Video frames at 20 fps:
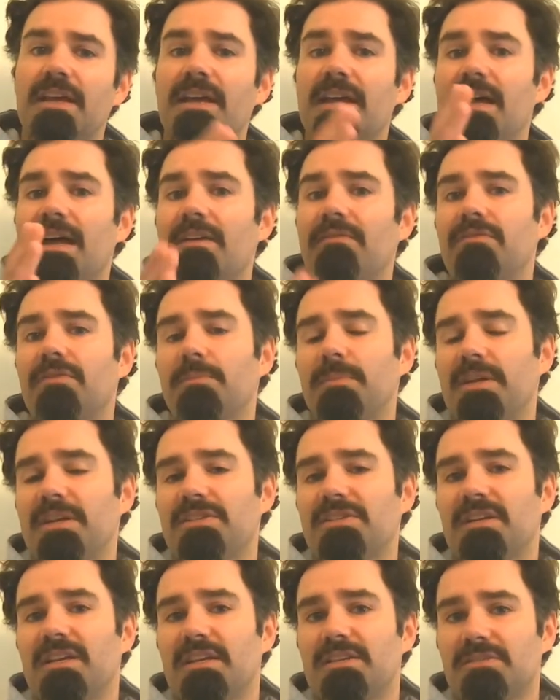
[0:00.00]

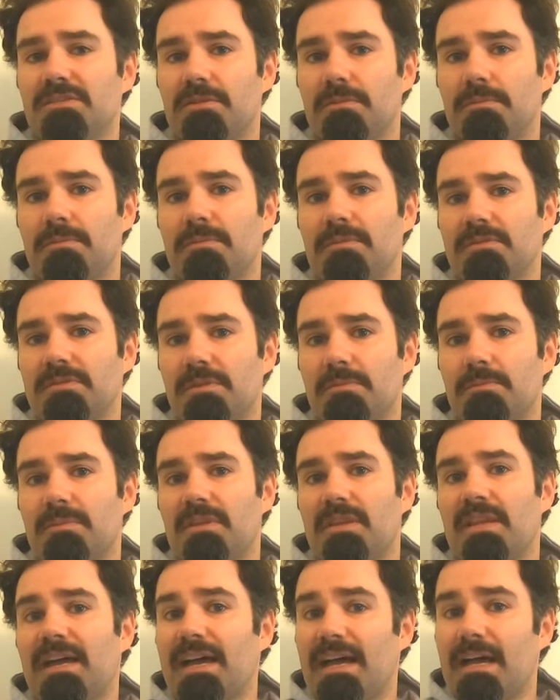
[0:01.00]
Inflammation isn't something
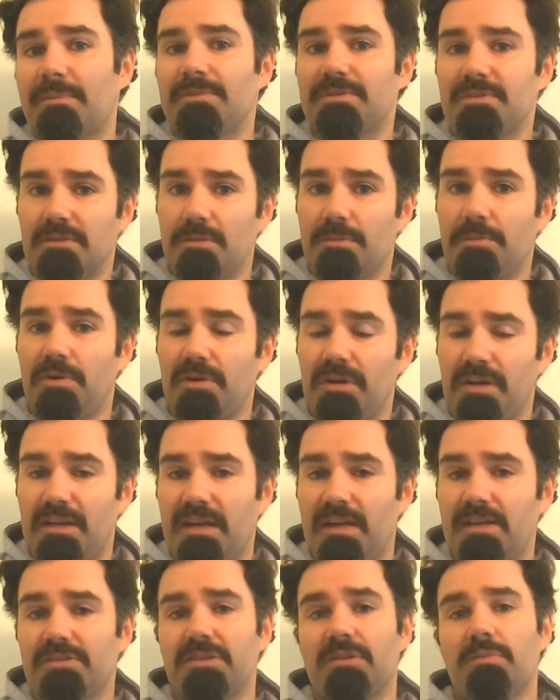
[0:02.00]
that happens in the body
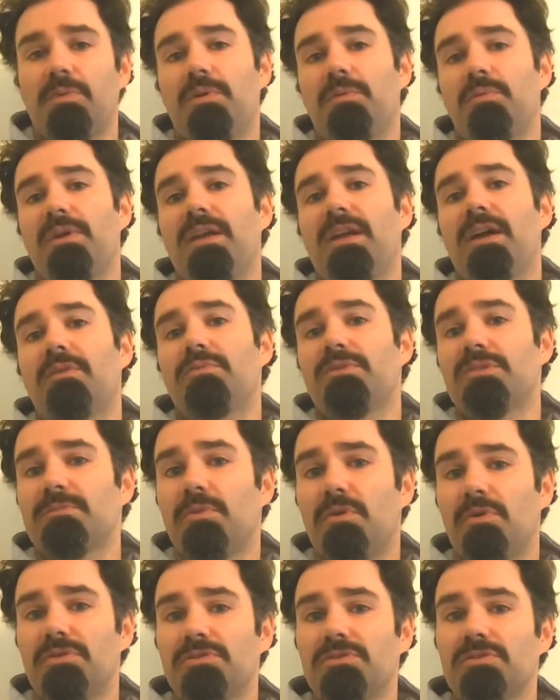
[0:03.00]
naturally when we get a
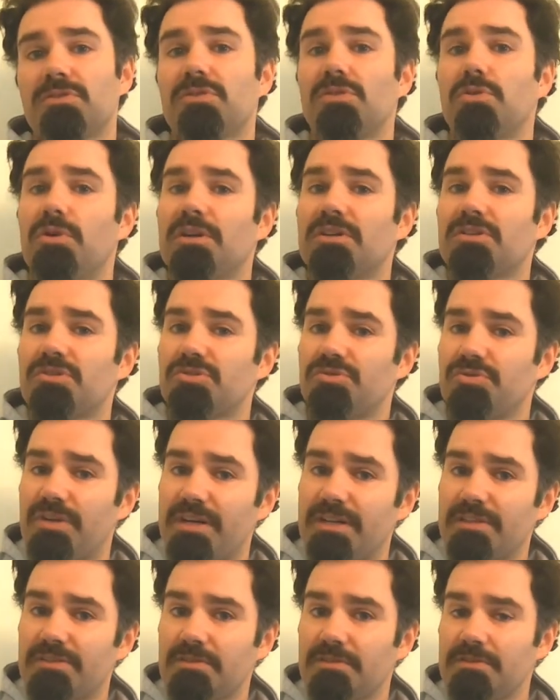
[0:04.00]
response to a
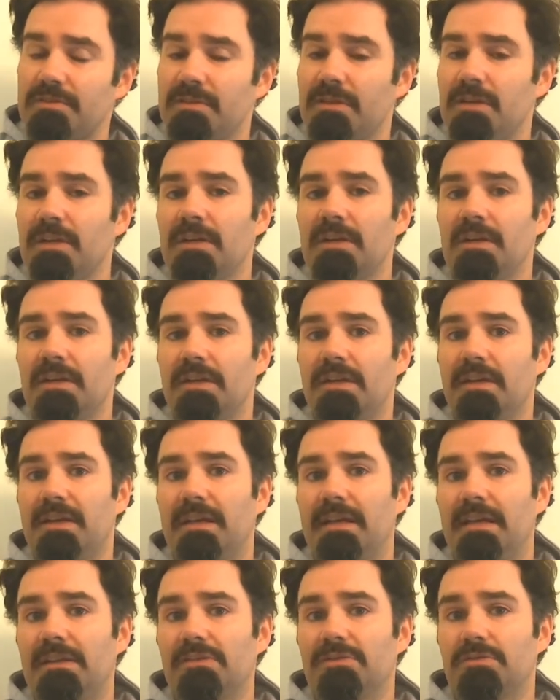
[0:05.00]
stressor.
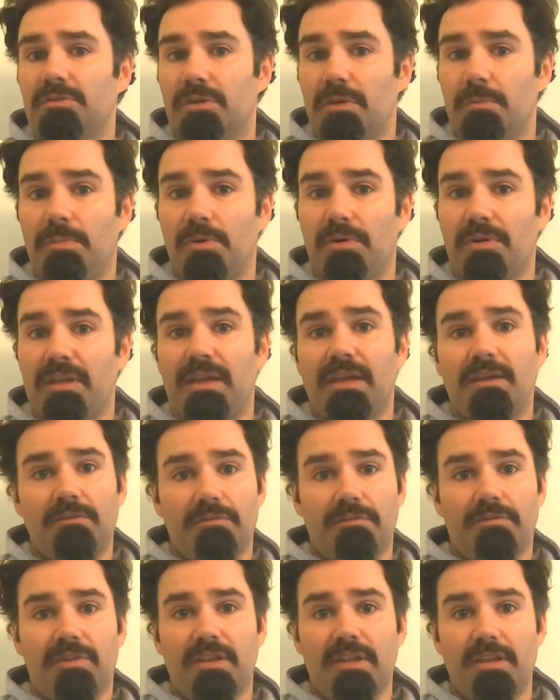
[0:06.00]
So your body
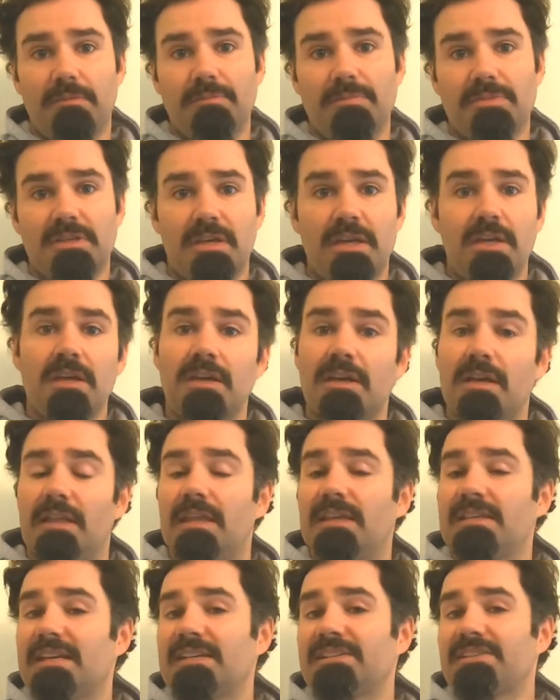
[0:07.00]
inflames, and
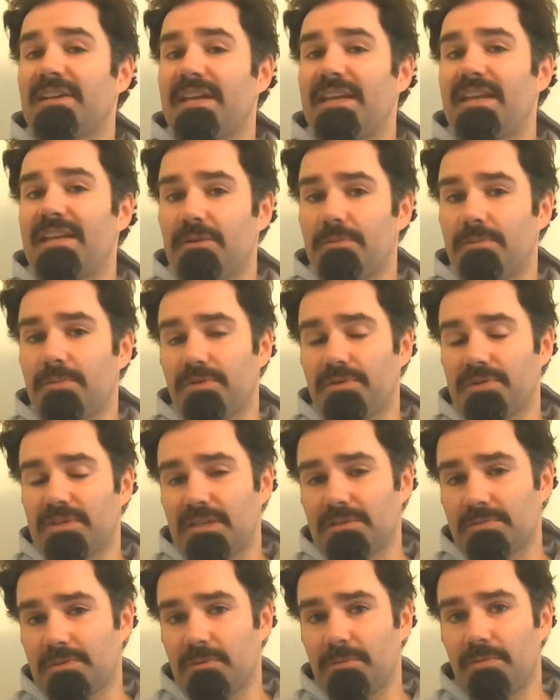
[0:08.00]
it's actually a healing process.
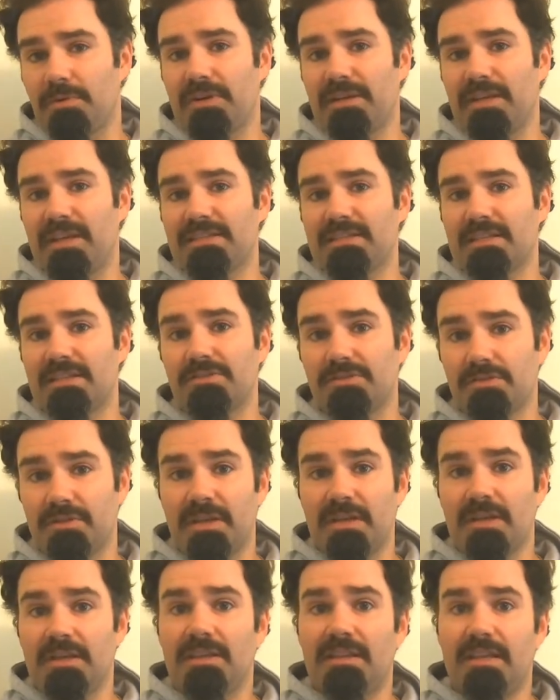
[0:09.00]
When the body gets injured,
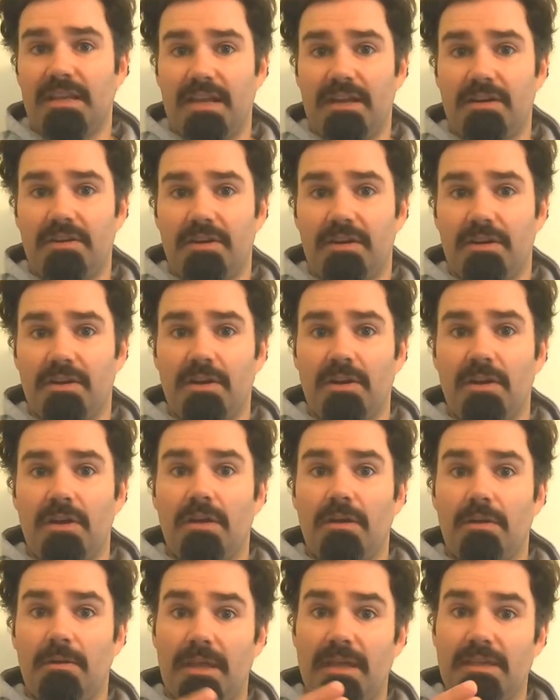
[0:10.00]
the area
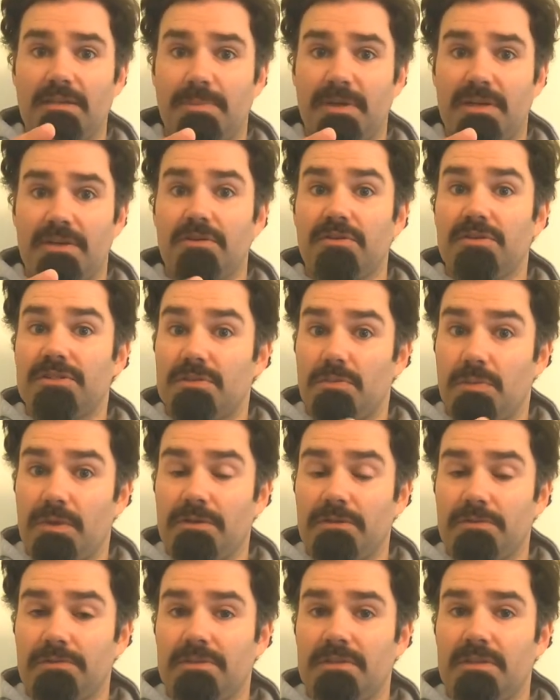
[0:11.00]
gets bigger, it
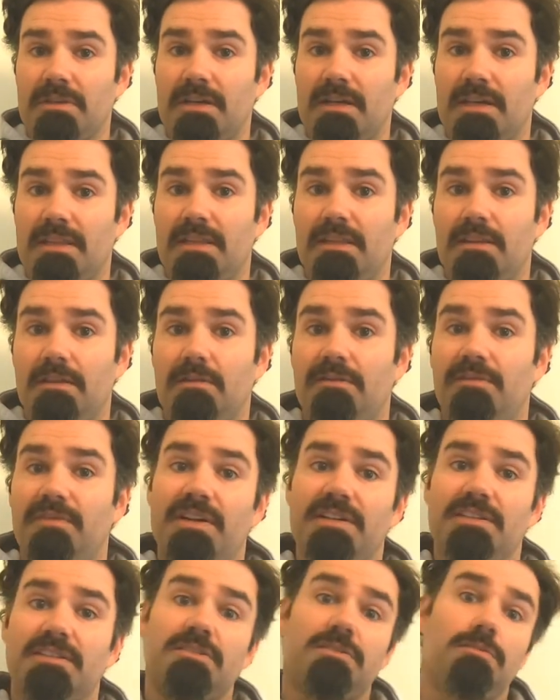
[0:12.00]
swells, and then the lymphatic
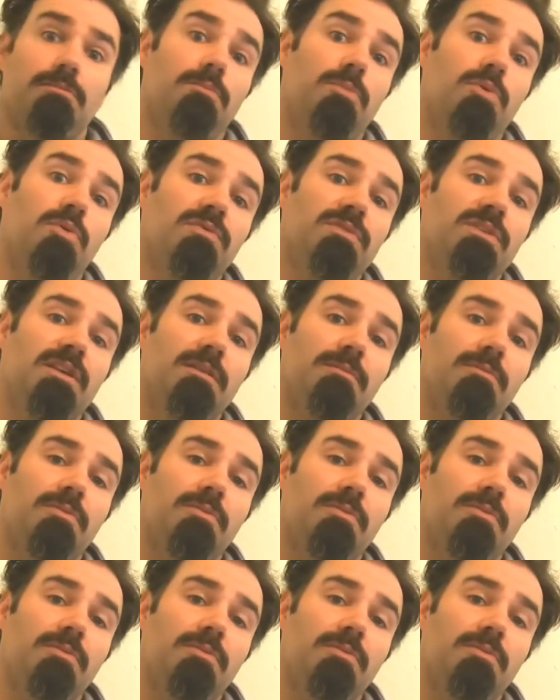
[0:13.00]
system moves that